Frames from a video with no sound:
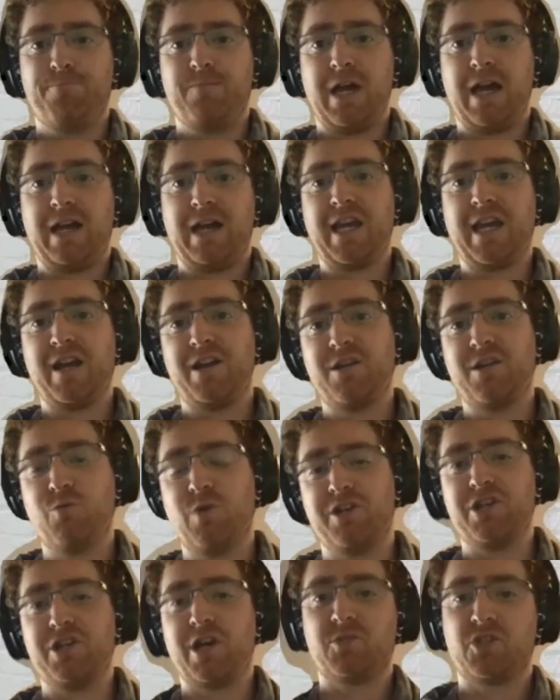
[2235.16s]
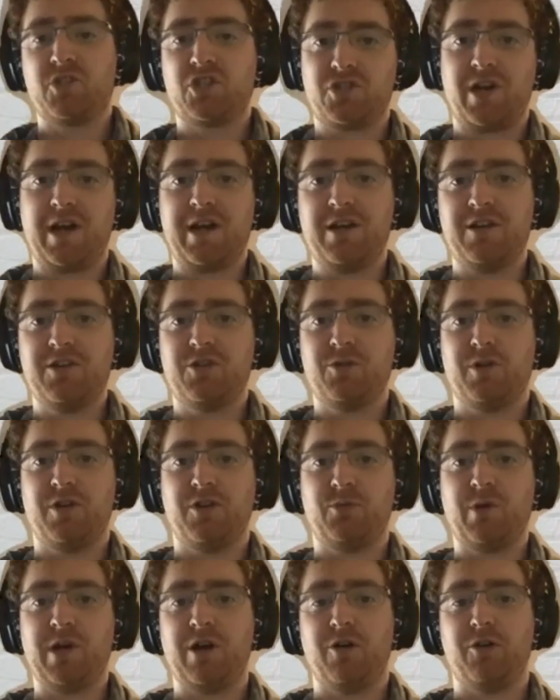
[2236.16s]
Again, I do want to jump straight into it
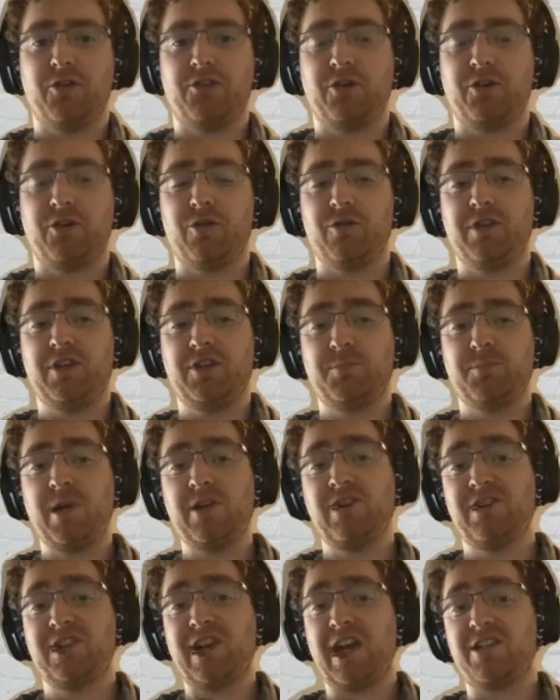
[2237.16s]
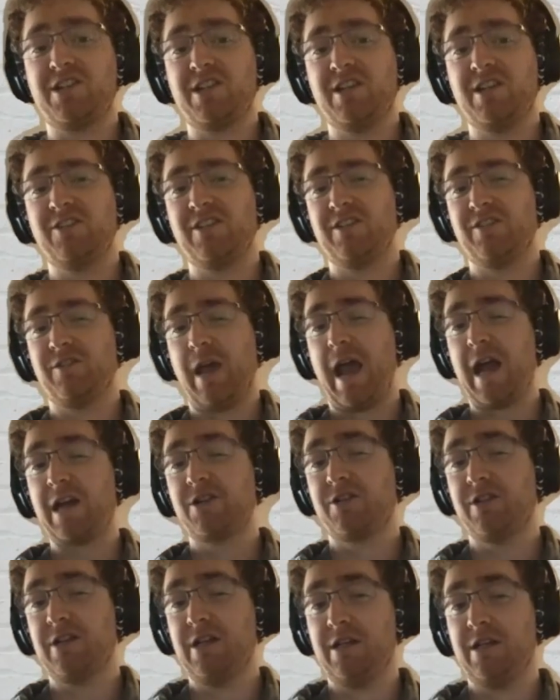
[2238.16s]
as well. So this presentation isn't
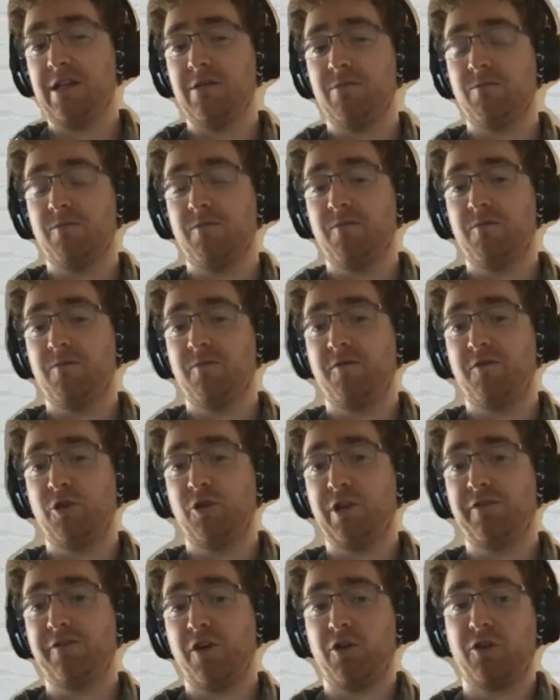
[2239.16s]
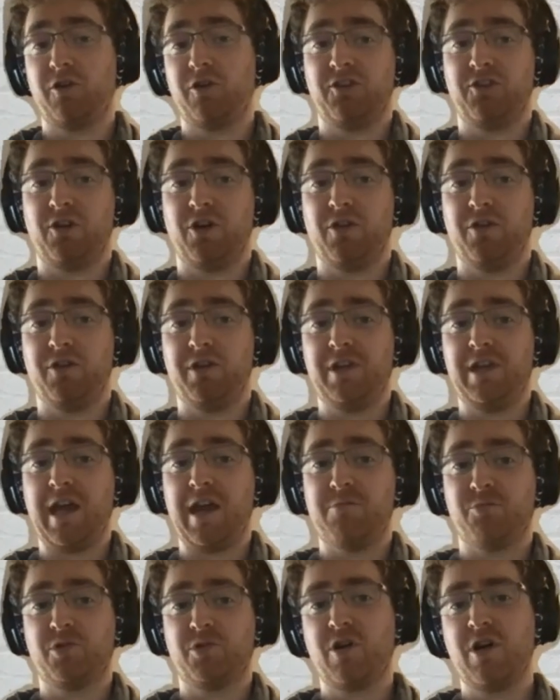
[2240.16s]
actually fully focused on the
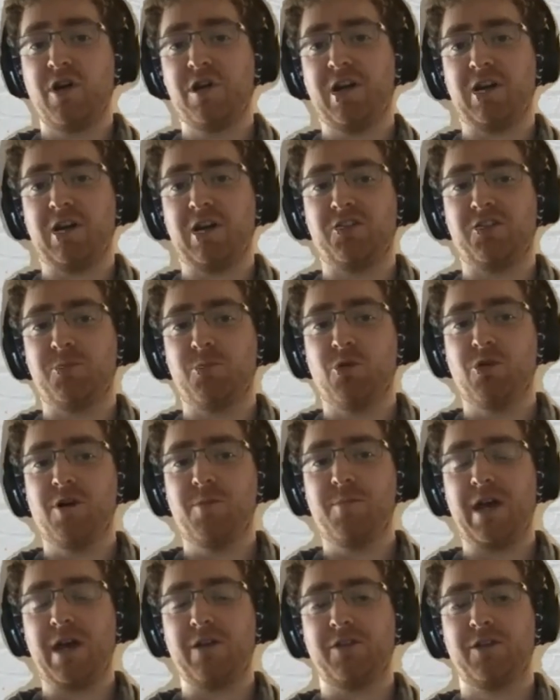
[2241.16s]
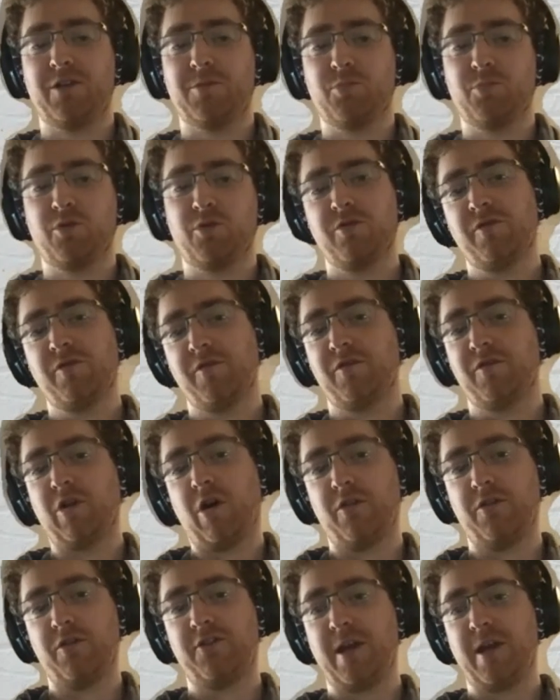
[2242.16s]
end product. It's more about the proof of
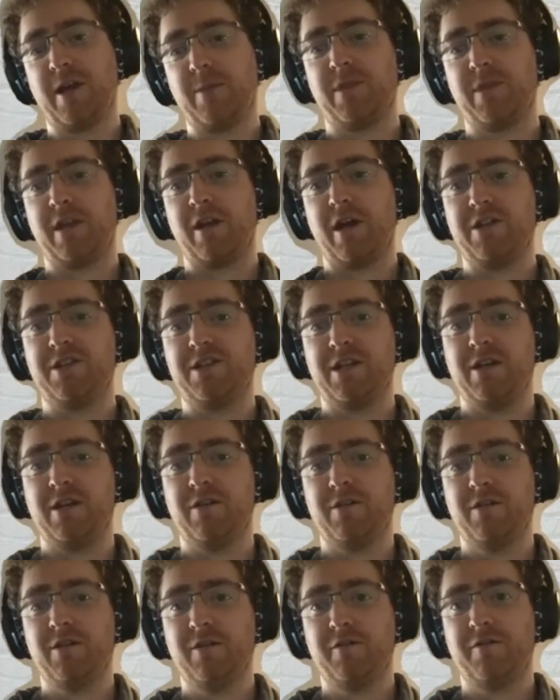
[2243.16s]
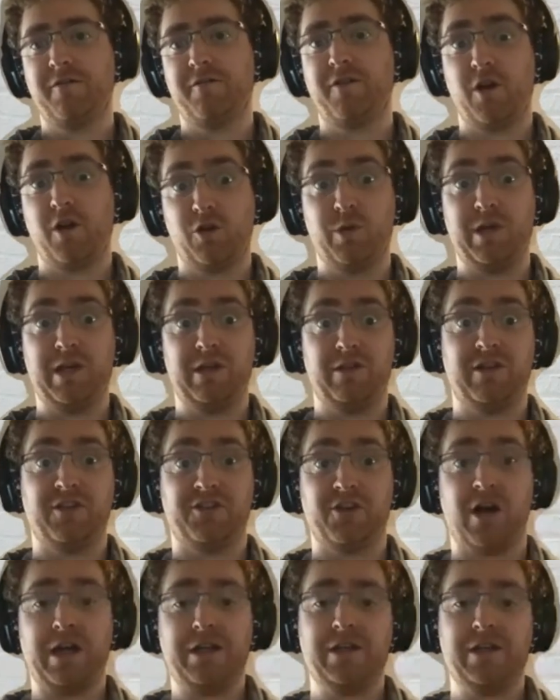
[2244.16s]
concept that I did following this
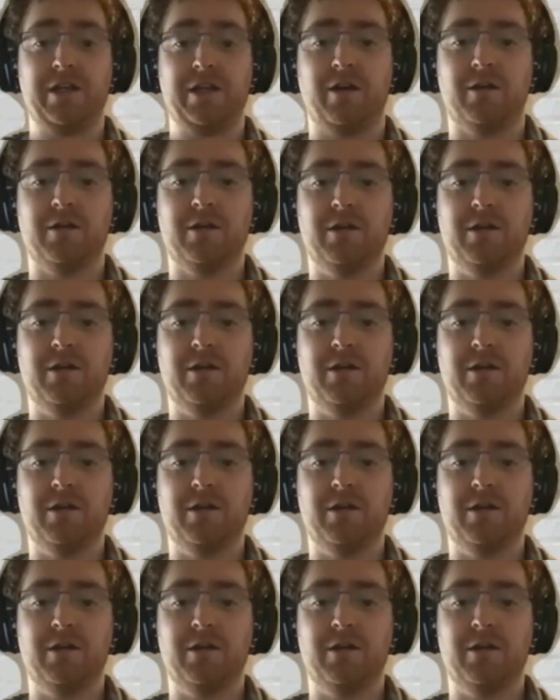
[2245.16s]
idea.